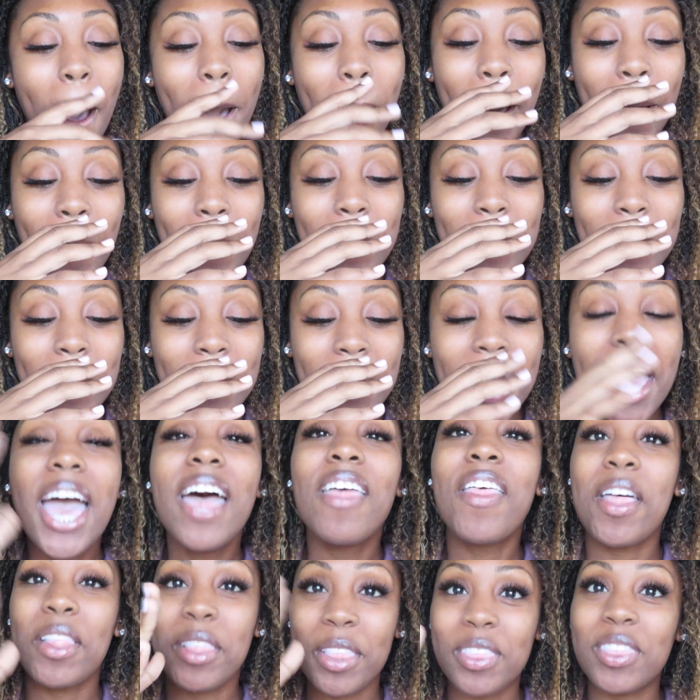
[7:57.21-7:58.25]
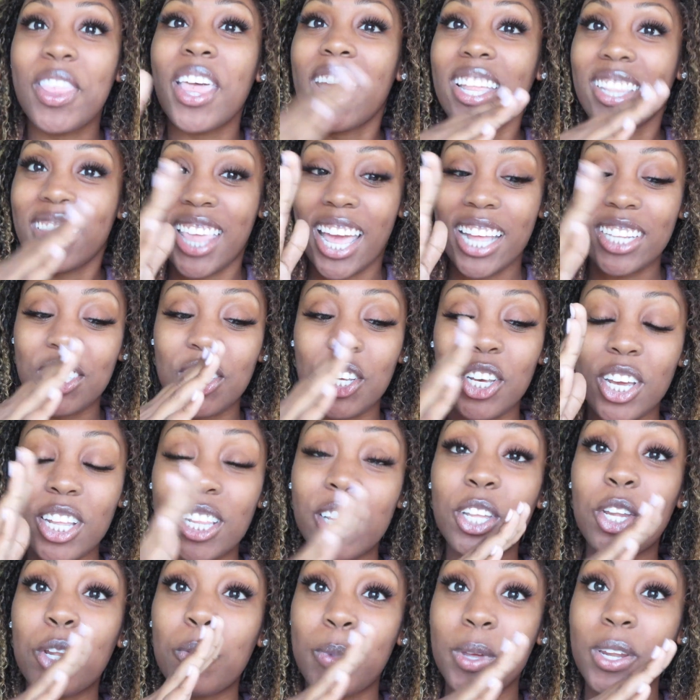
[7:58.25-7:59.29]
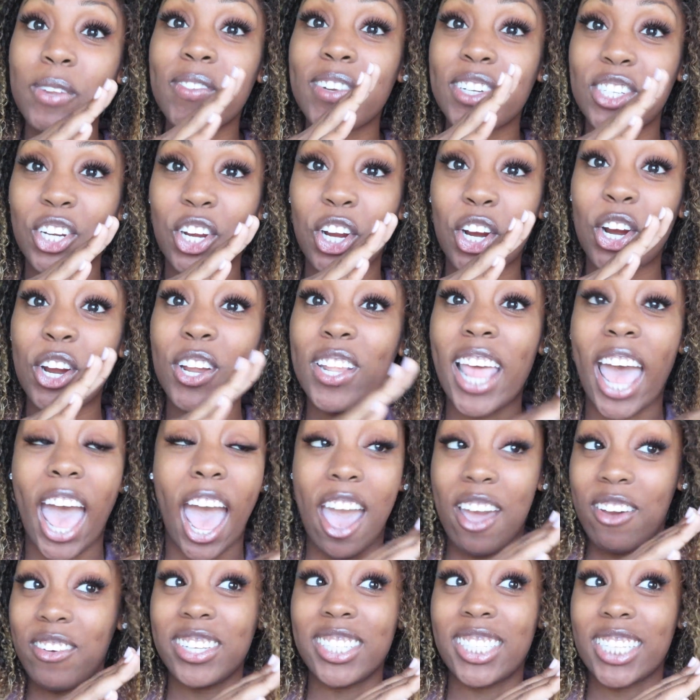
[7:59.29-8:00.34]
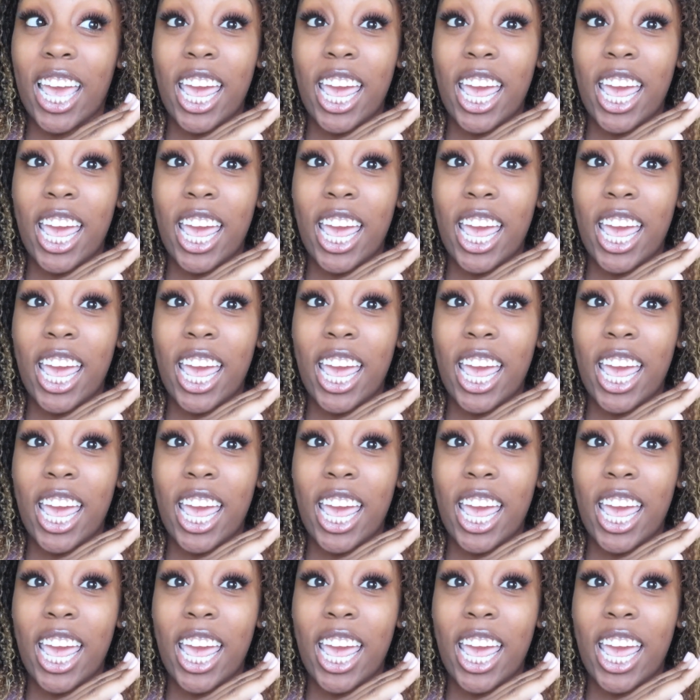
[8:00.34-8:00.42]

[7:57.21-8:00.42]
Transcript: Um, that, that, that, took a little bit of a turn that I was